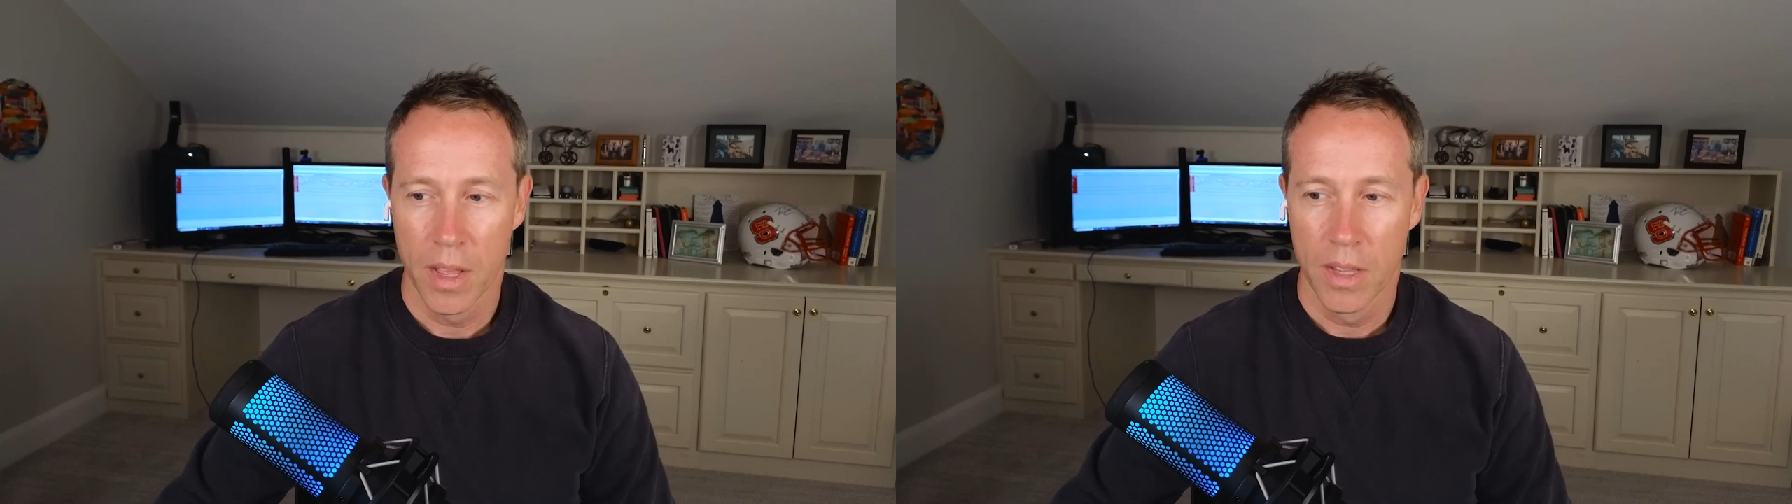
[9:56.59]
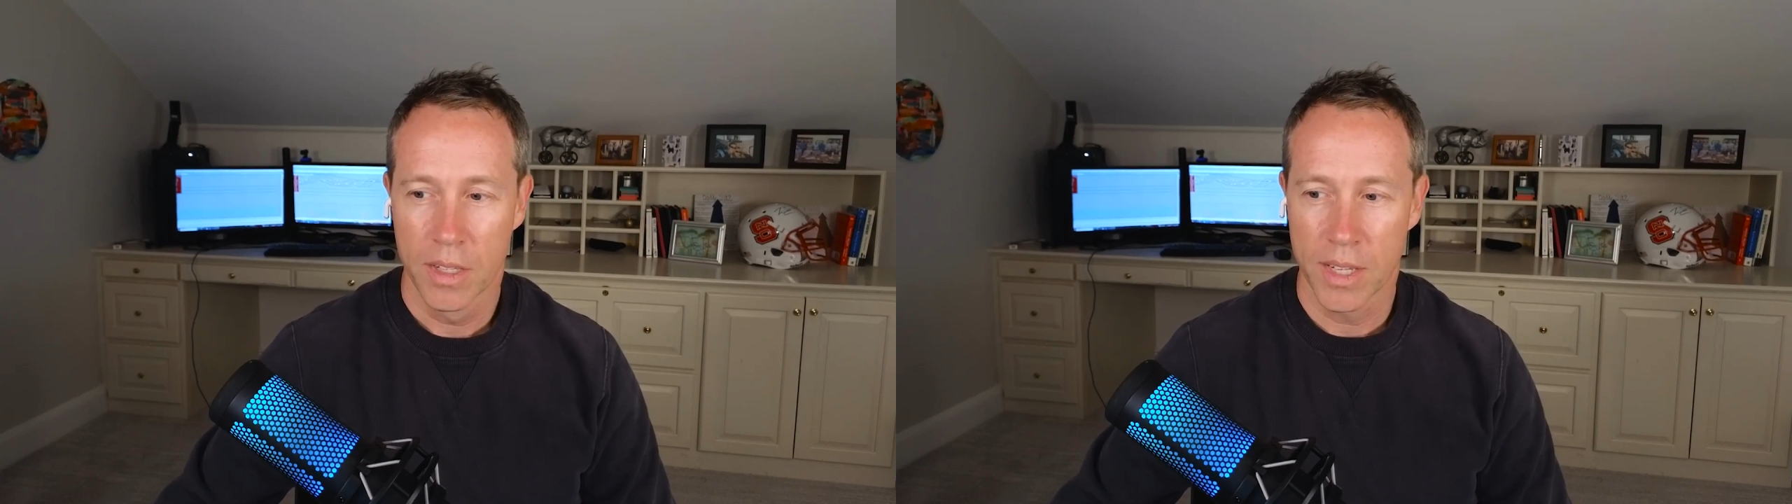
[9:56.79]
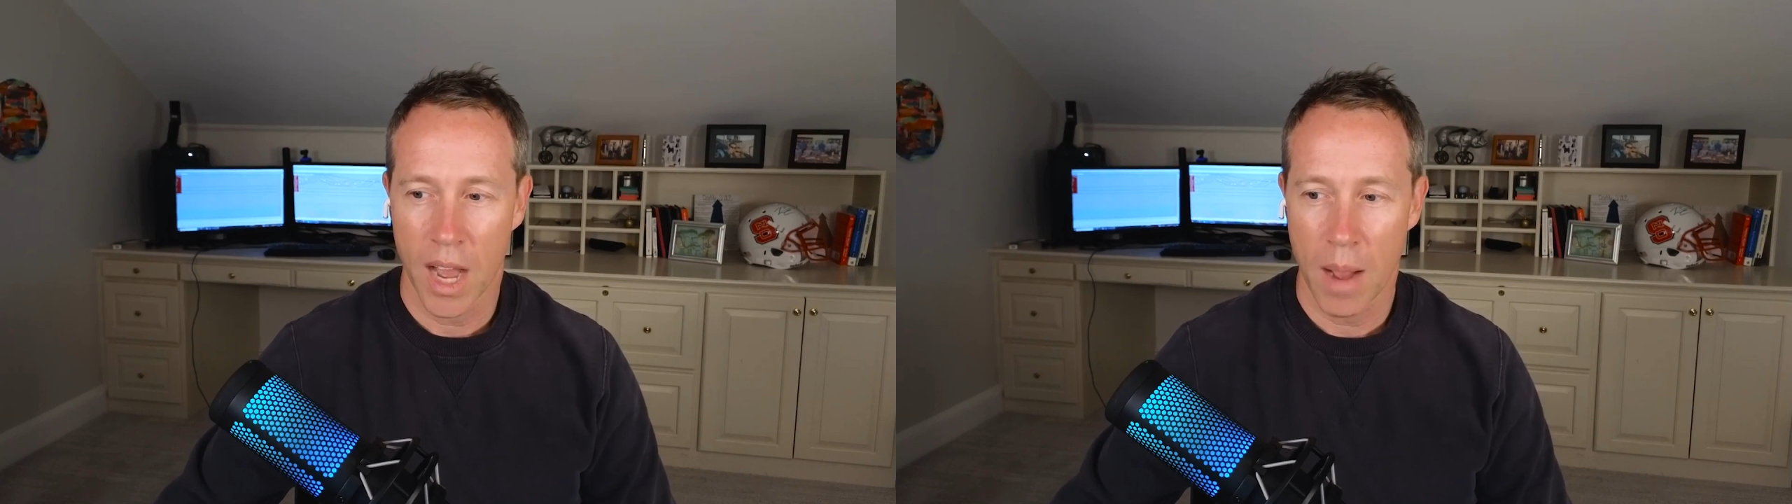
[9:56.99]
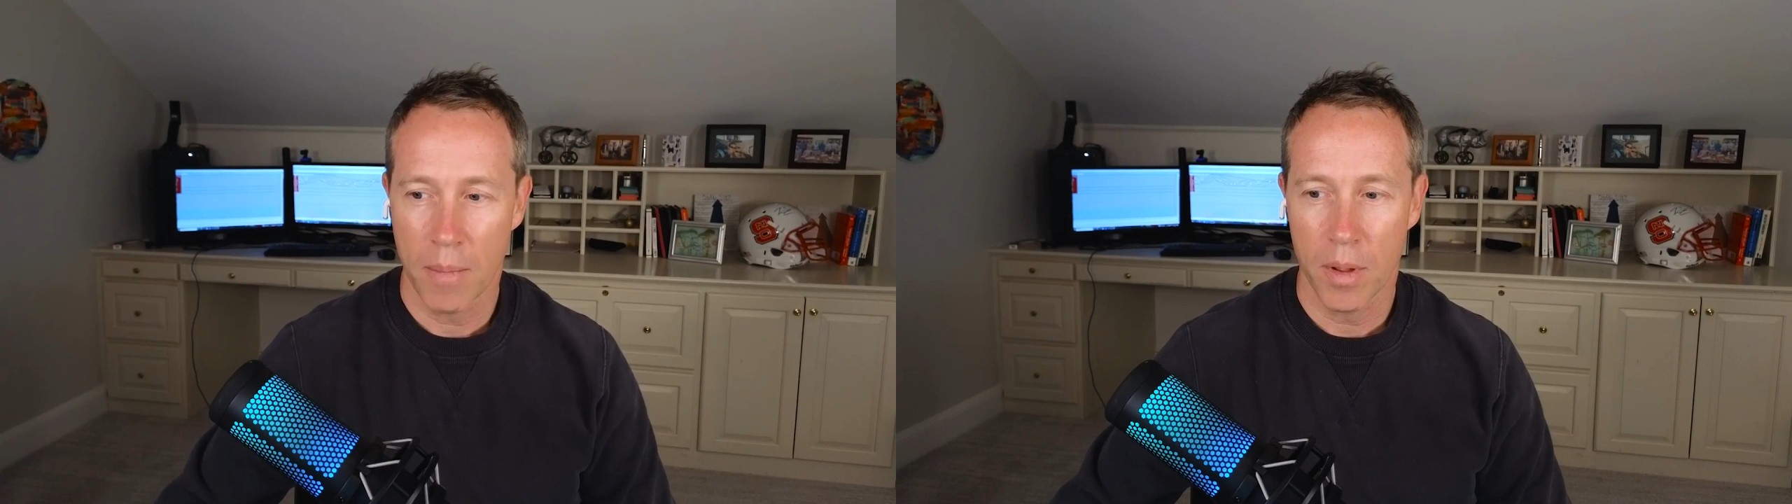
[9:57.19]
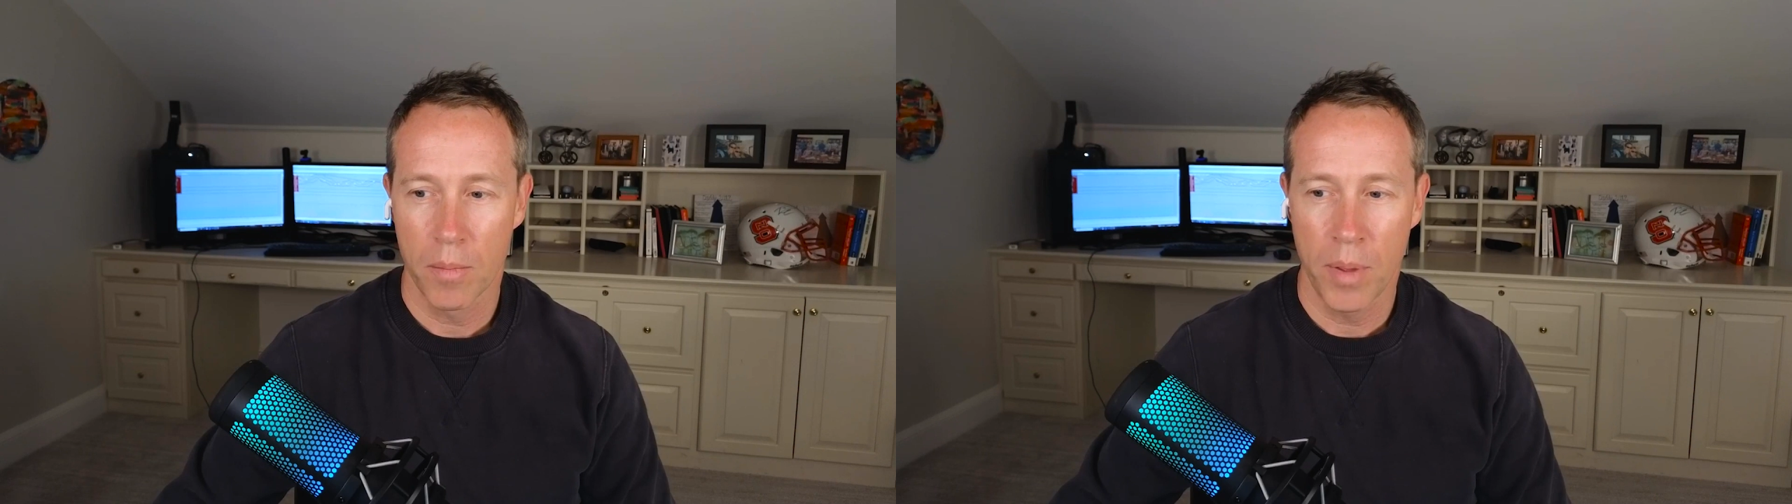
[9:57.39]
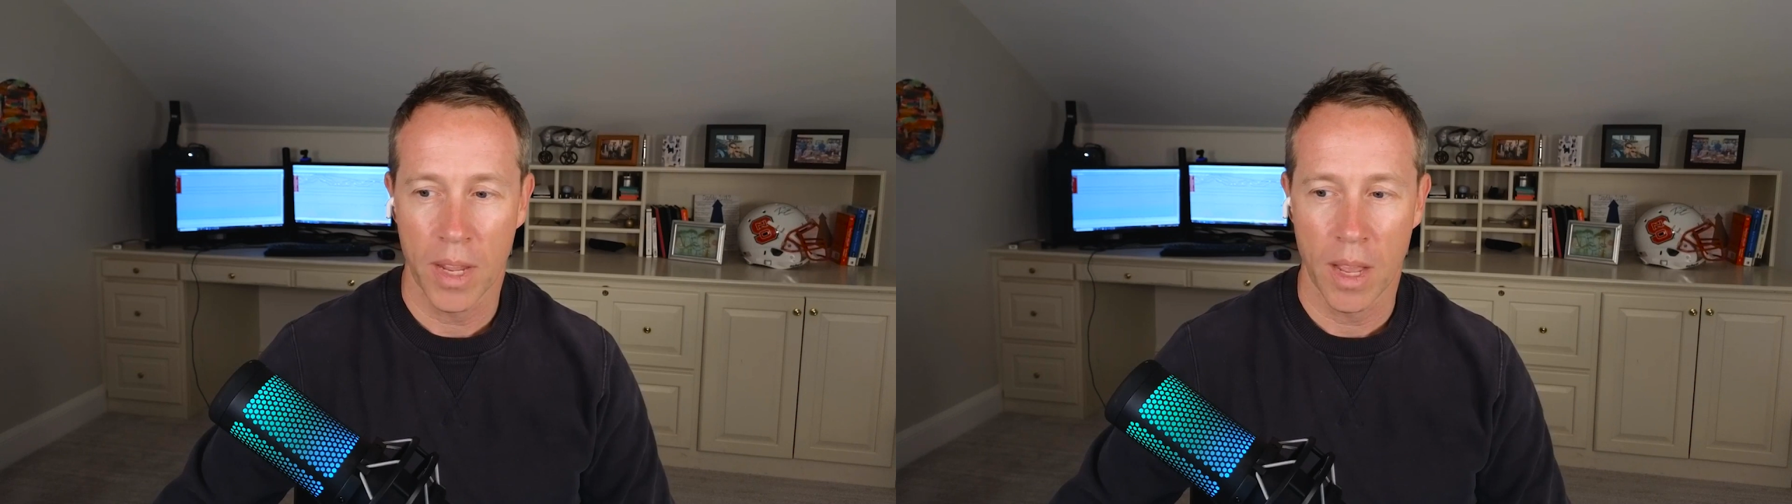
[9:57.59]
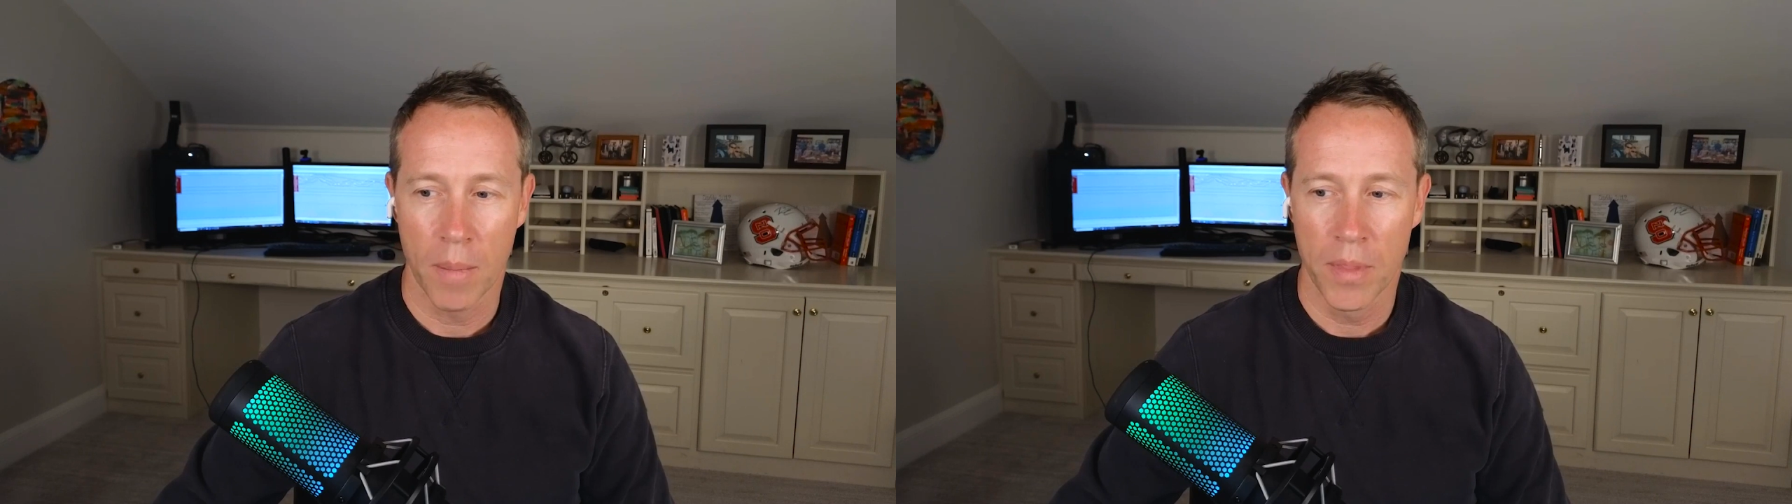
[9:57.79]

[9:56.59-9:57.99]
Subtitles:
Stop, pick up